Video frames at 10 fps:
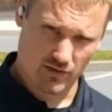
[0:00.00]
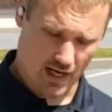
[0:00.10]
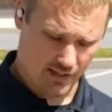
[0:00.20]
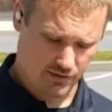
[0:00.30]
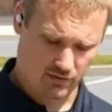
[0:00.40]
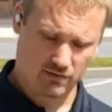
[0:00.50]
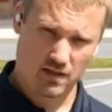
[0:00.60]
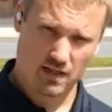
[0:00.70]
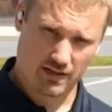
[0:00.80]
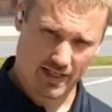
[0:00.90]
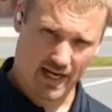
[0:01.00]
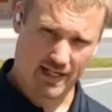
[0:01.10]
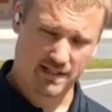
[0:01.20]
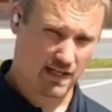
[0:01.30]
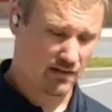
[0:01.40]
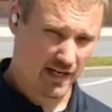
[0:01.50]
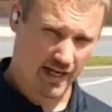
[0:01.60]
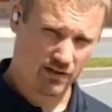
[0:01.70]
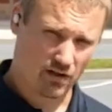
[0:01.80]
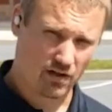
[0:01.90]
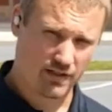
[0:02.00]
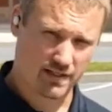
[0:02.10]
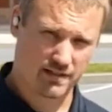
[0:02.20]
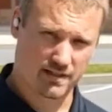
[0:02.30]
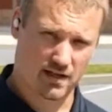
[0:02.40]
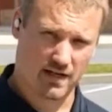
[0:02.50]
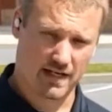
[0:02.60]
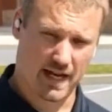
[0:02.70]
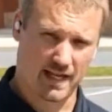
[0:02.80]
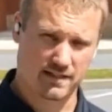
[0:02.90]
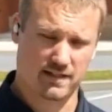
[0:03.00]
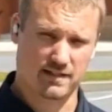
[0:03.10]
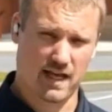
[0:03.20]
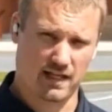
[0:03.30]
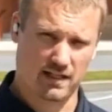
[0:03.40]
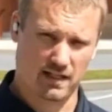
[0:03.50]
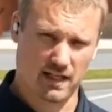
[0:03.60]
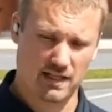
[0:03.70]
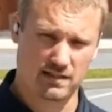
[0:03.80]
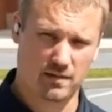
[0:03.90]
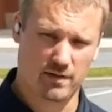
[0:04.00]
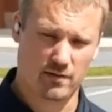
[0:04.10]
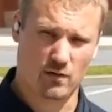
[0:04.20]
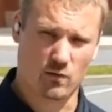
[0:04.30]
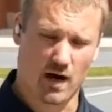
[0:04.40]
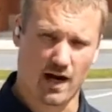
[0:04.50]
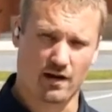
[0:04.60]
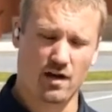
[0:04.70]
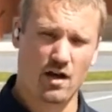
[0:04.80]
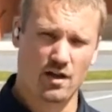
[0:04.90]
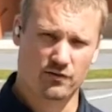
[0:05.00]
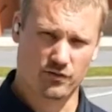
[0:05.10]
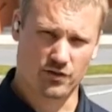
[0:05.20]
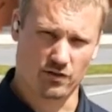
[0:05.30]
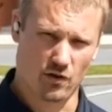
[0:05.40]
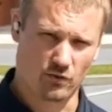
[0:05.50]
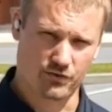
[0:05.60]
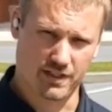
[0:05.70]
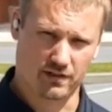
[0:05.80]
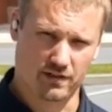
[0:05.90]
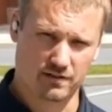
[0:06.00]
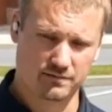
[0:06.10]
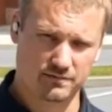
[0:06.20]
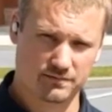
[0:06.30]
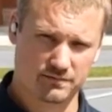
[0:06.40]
nozzle, the CAD cell, and all necessary gaskets, and can easily be acquired through your local dealer.